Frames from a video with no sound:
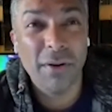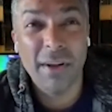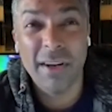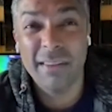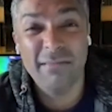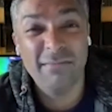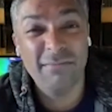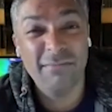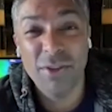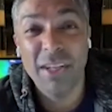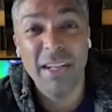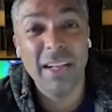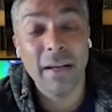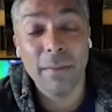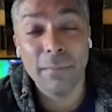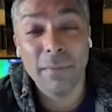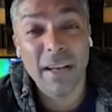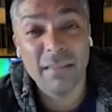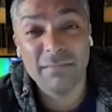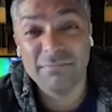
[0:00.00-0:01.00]
And really,
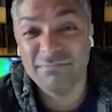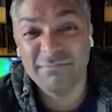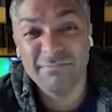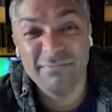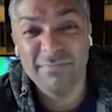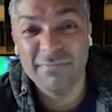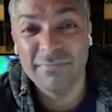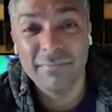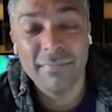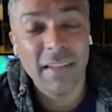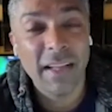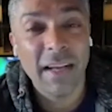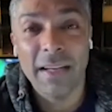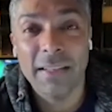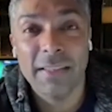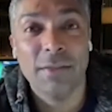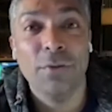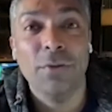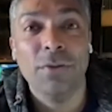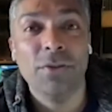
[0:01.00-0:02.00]
I'm like, no,
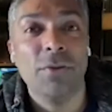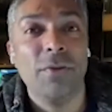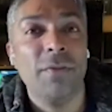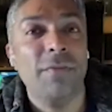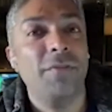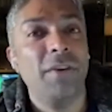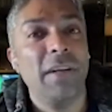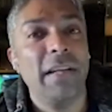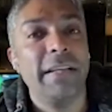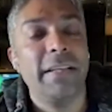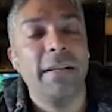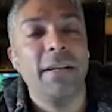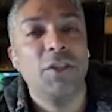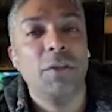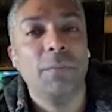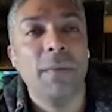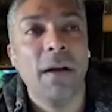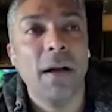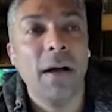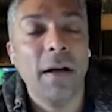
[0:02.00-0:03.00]
it's not sort of really
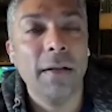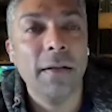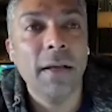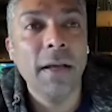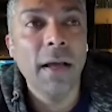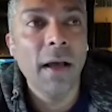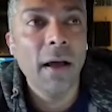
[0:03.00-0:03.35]
touching my heart.